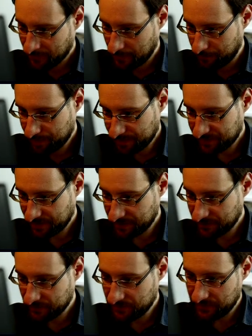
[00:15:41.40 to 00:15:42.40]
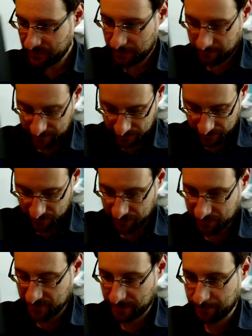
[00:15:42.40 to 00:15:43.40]
builds, as you see, with
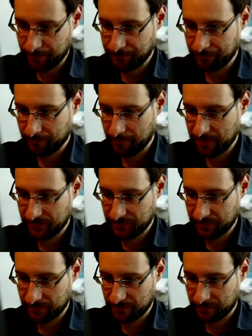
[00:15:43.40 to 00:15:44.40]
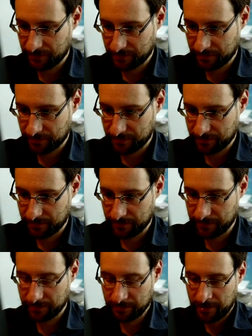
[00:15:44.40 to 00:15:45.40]
just some
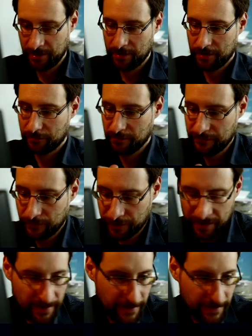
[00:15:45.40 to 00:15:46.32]
Meson revert.